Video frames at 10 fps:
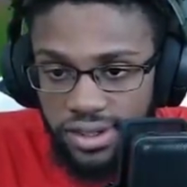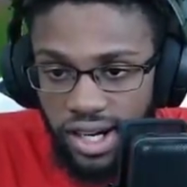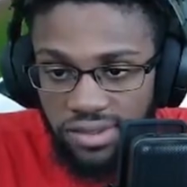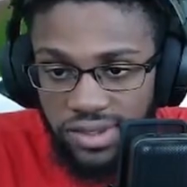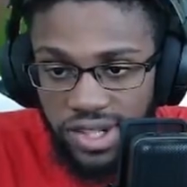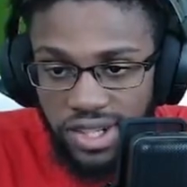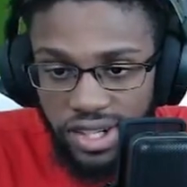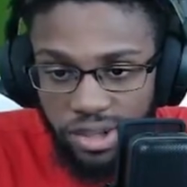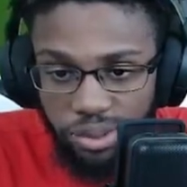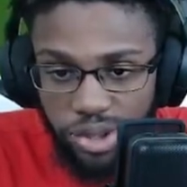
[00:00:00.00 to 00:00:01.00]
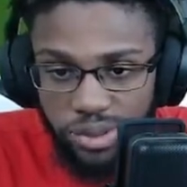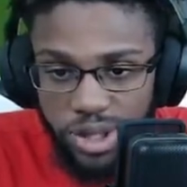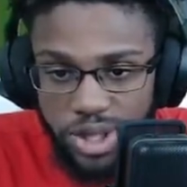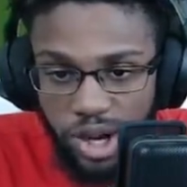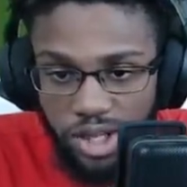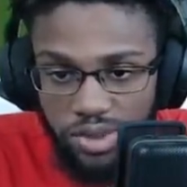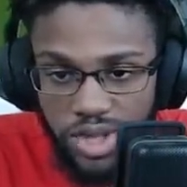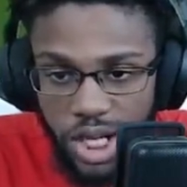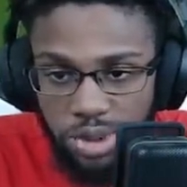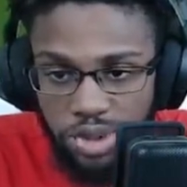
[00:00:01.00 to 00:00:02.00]
I've landed here pretty much all of
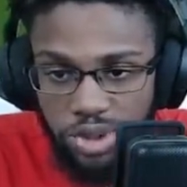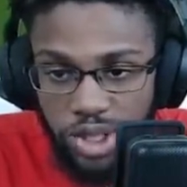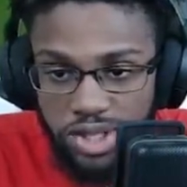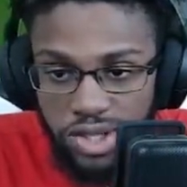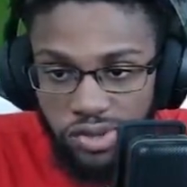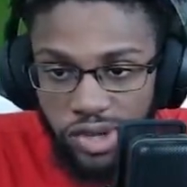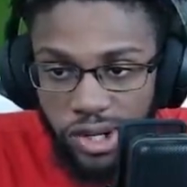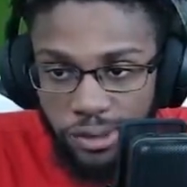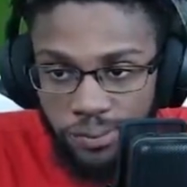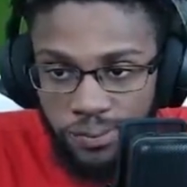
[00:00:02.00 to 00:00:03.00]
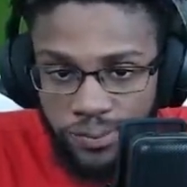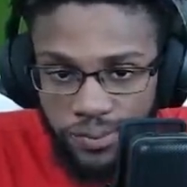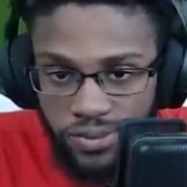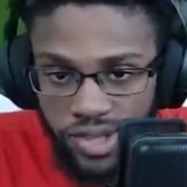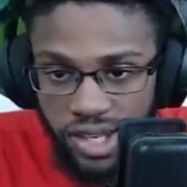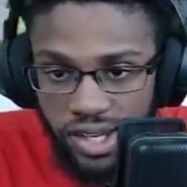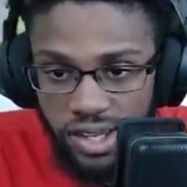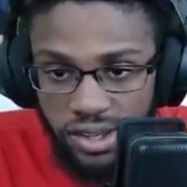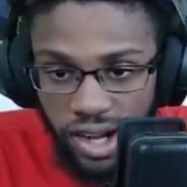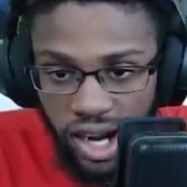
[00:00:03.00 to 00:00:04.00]
chapter 3 so far,
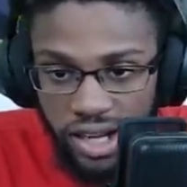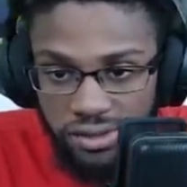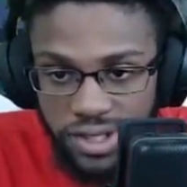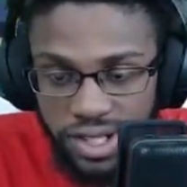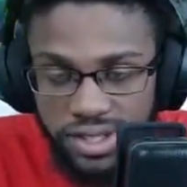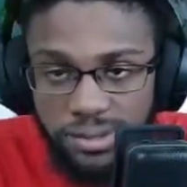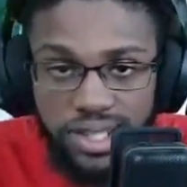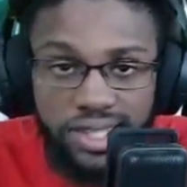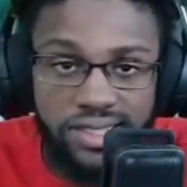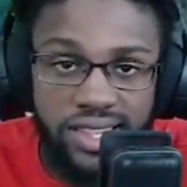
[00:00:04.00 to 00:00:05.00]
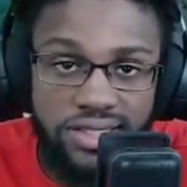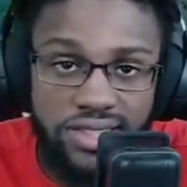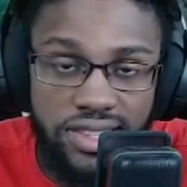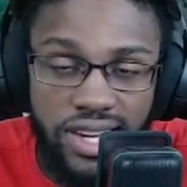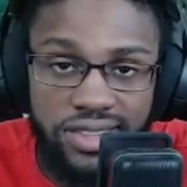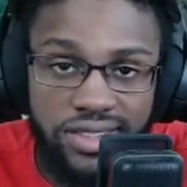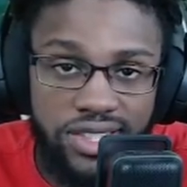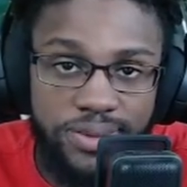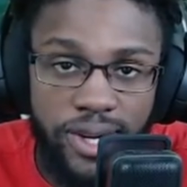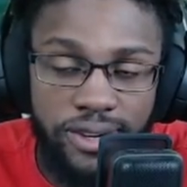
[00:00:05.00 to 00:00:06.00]
and I have yet to be contested at
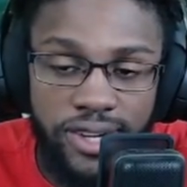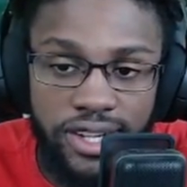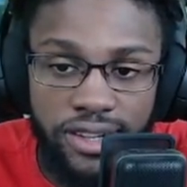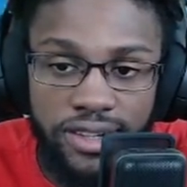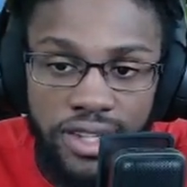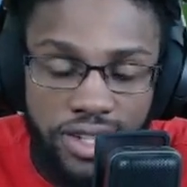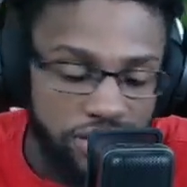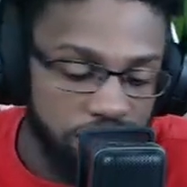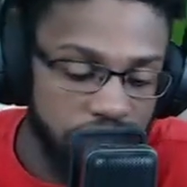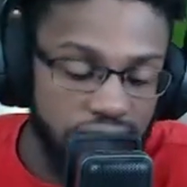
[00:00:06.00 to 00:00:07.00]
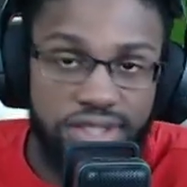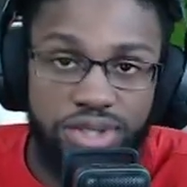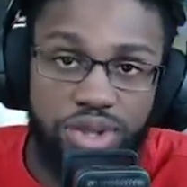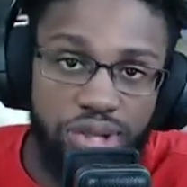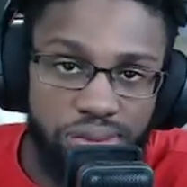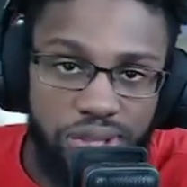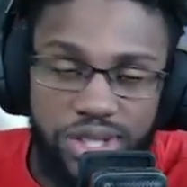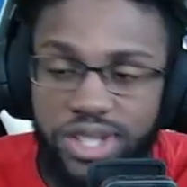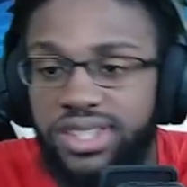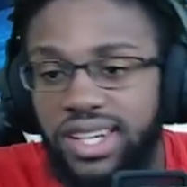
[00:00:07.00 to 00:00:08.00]
this spot right here. So if you guys enjoyed, make
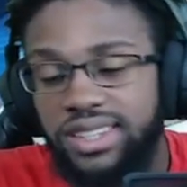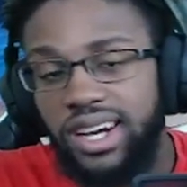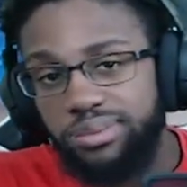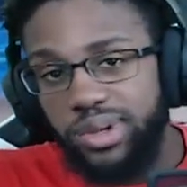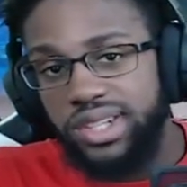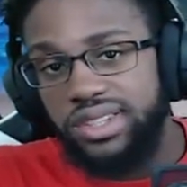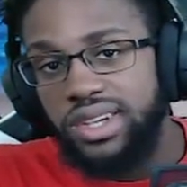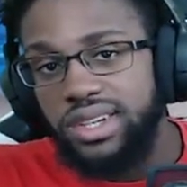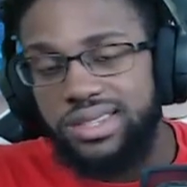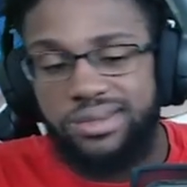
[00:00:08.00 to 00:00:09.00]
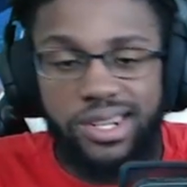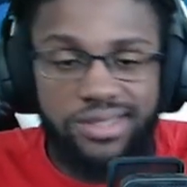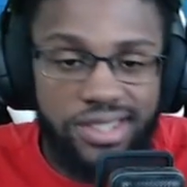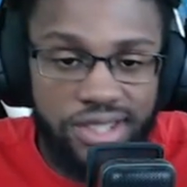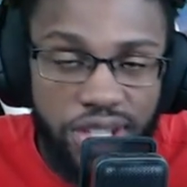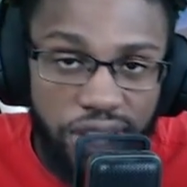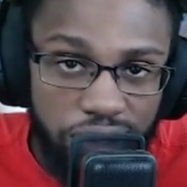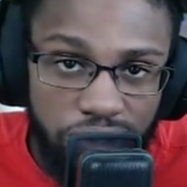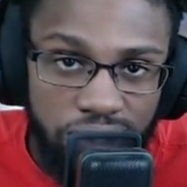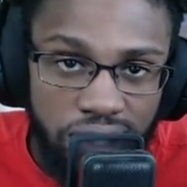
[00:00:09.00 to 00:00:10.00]
sure you hit that like button, subscribe to the
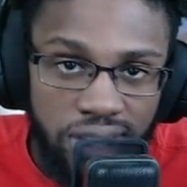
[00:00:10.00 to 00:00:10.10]
channel.